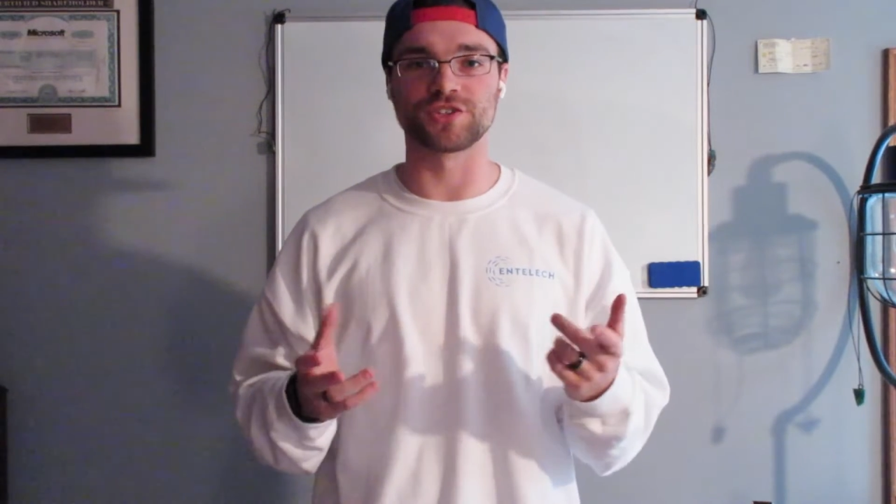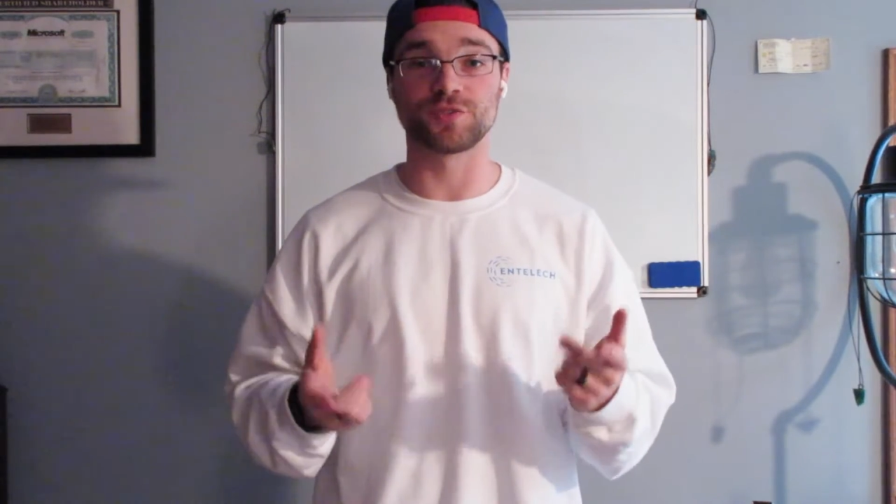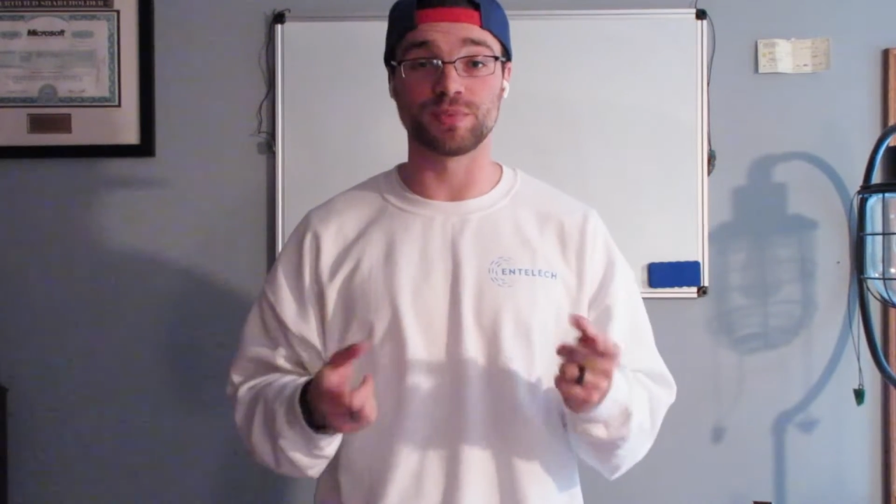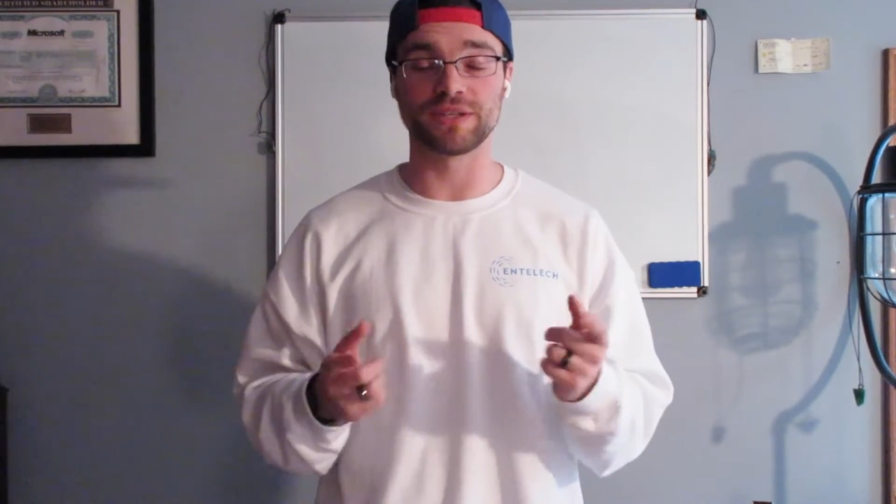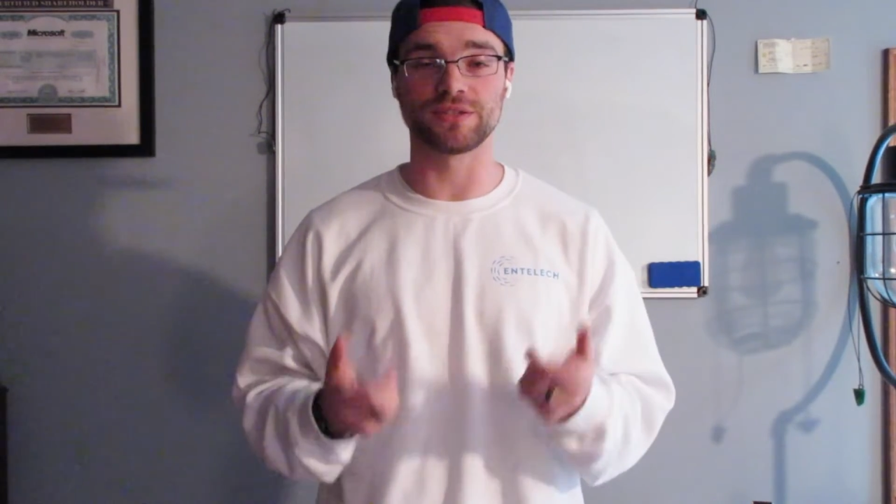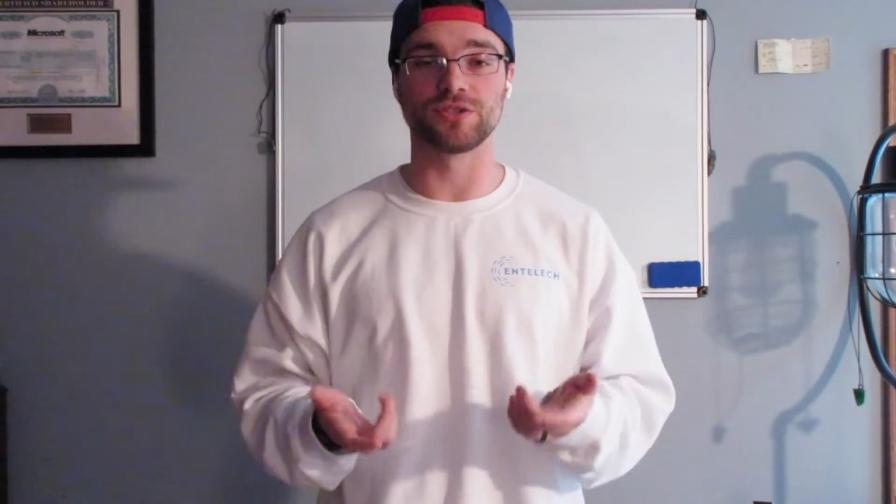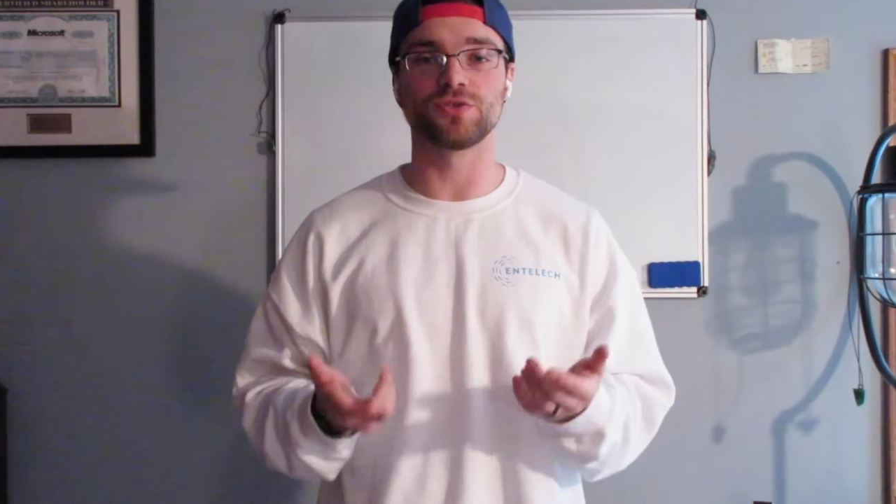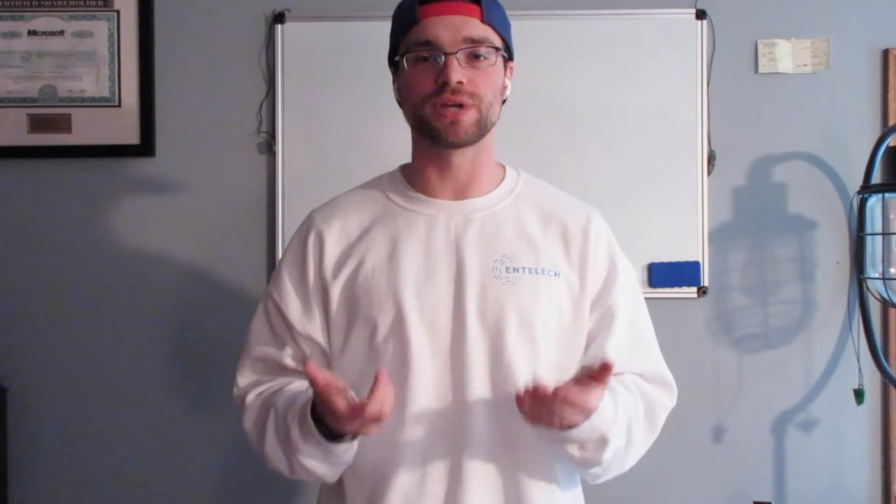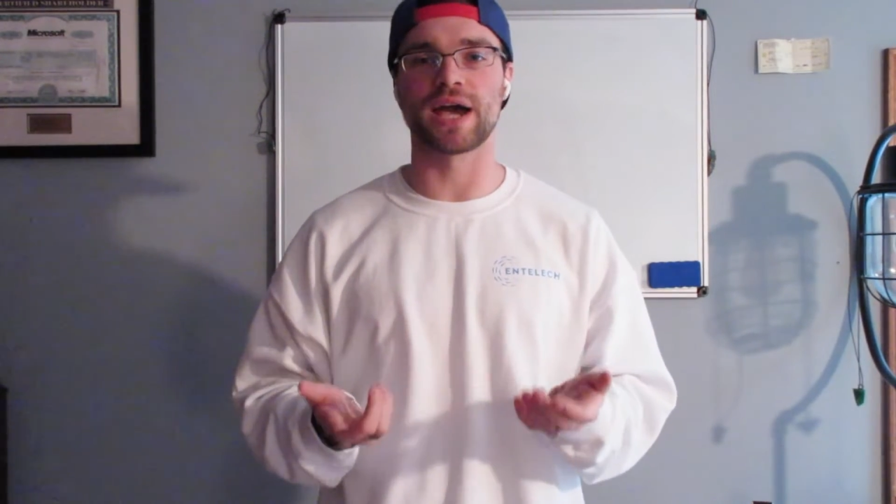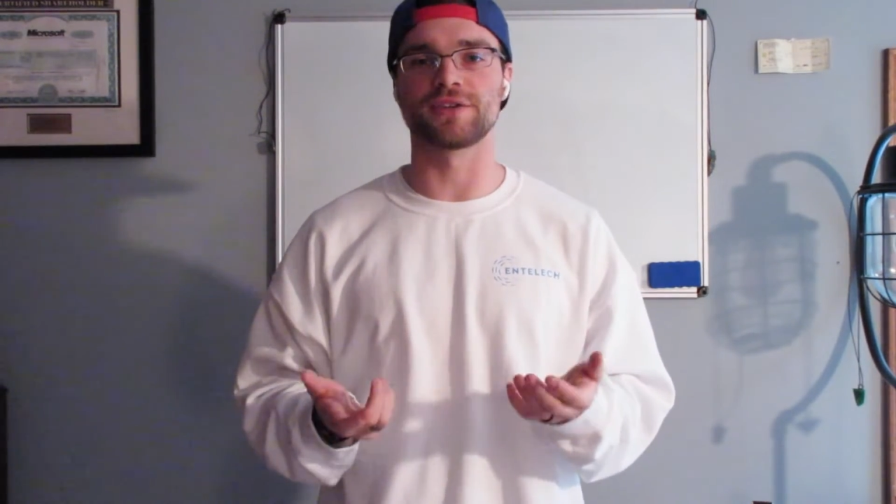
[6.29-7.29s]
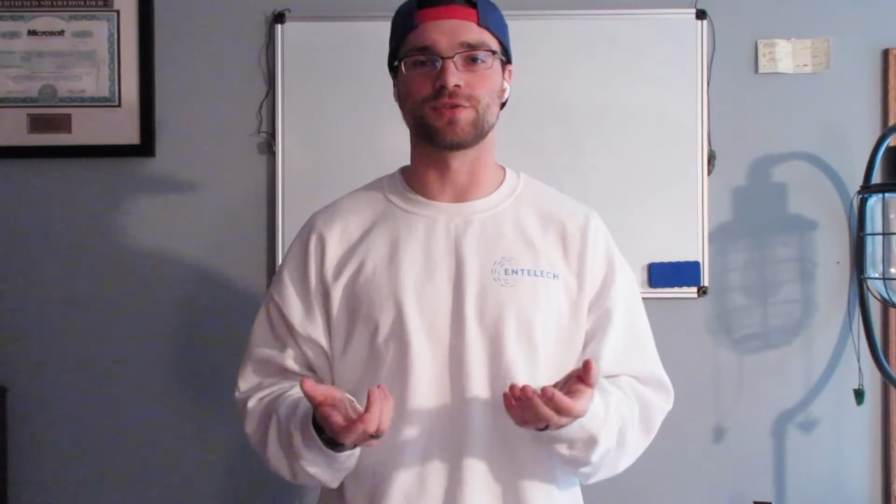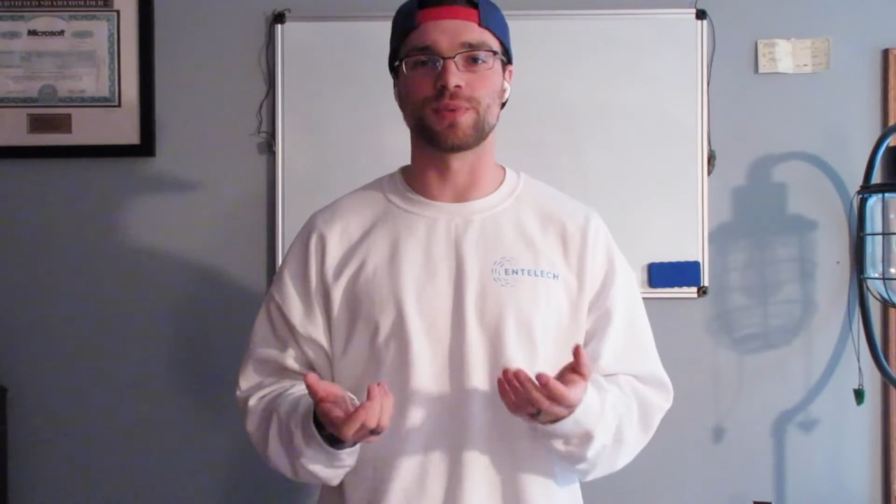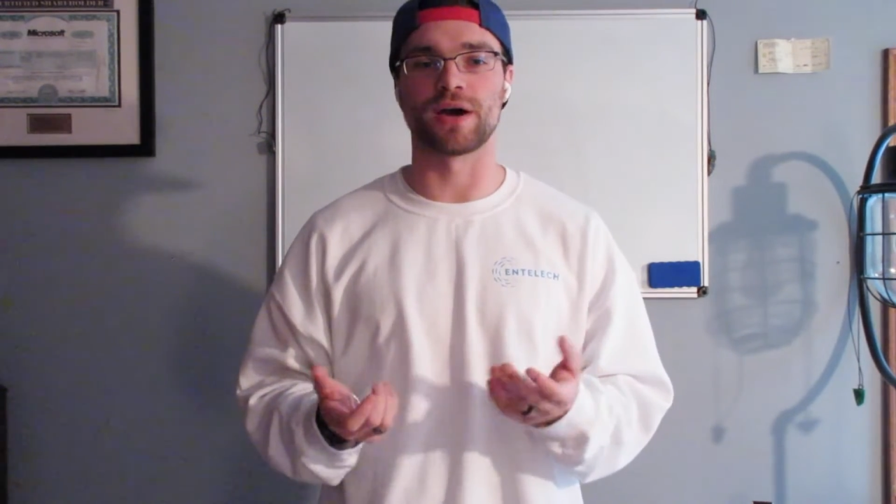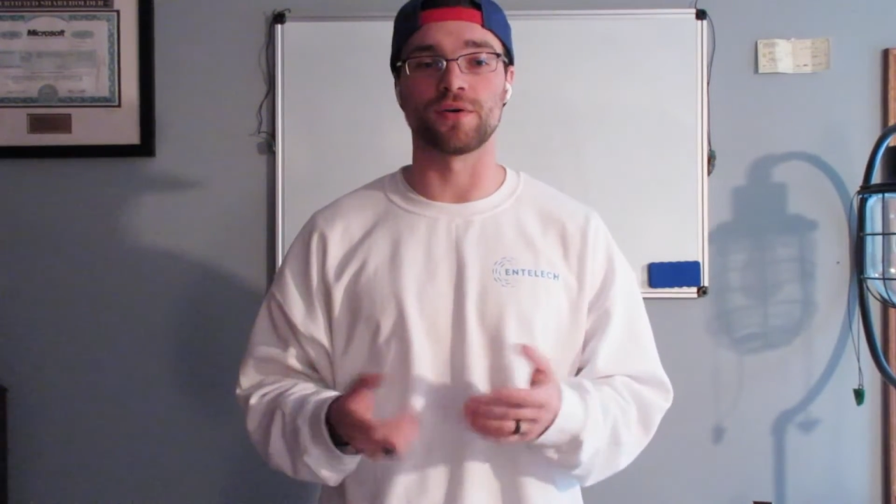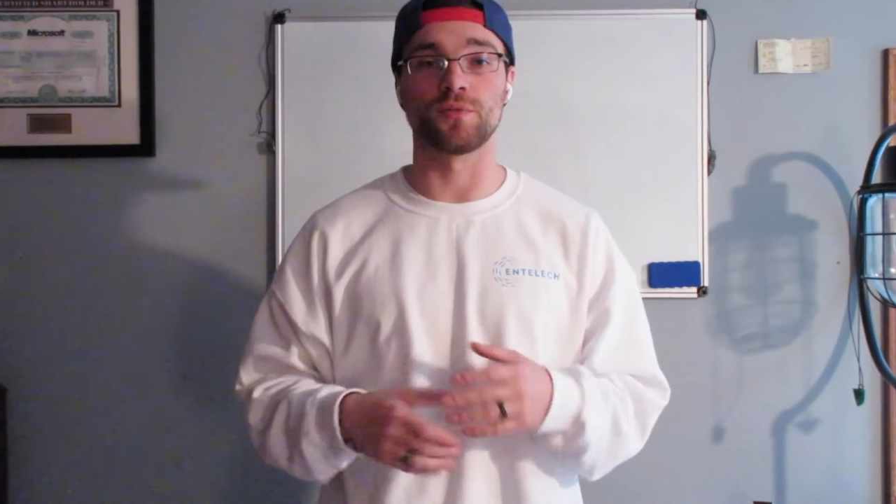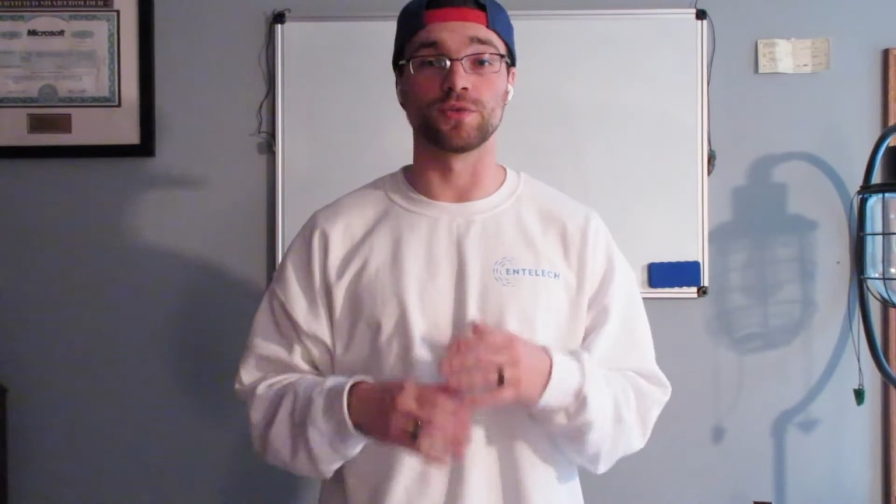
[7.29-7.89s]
speak to you guys about